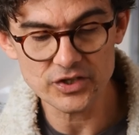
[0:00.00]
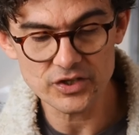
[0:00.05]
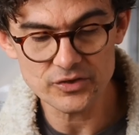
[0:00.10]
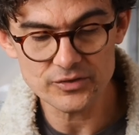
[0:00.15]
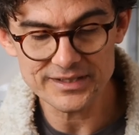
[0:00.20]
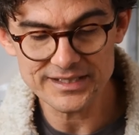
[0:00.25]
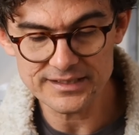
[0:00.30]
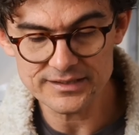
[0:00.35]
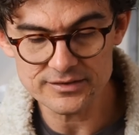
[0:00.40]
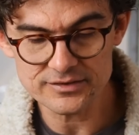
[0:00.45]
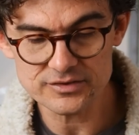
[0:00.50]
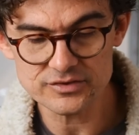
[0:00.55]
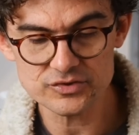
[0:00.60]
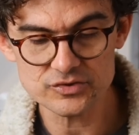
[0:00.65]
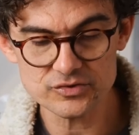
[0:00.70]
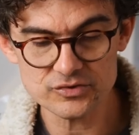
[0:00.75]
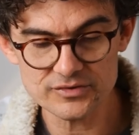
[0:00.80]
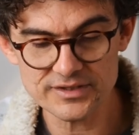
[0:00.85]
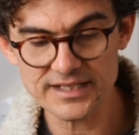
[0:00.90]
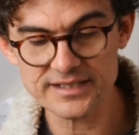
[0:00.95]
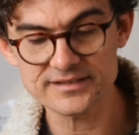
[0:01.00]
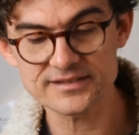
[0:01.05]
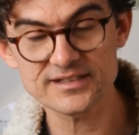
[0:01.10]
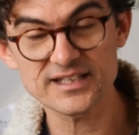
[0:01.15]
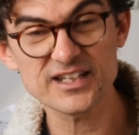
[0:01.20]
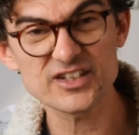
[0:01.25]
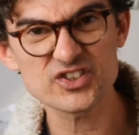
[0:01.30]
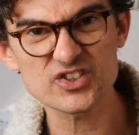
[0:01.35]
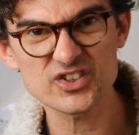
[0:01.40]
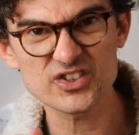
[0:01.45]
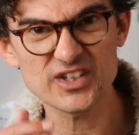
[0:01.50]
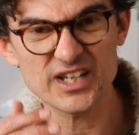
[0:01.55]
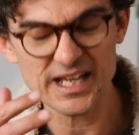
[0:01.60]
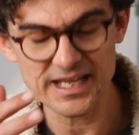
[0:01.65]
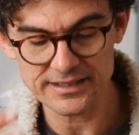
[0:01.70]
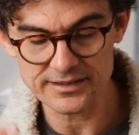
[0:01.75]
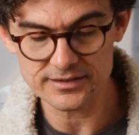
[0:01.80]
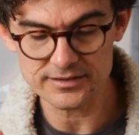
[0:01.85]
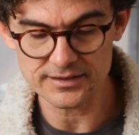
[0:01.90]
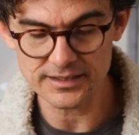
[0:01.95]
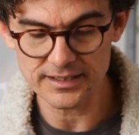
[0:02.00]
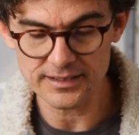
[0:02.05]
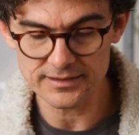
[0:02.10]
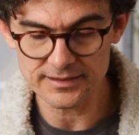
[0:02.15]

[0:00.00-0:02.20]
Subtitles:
go into that section and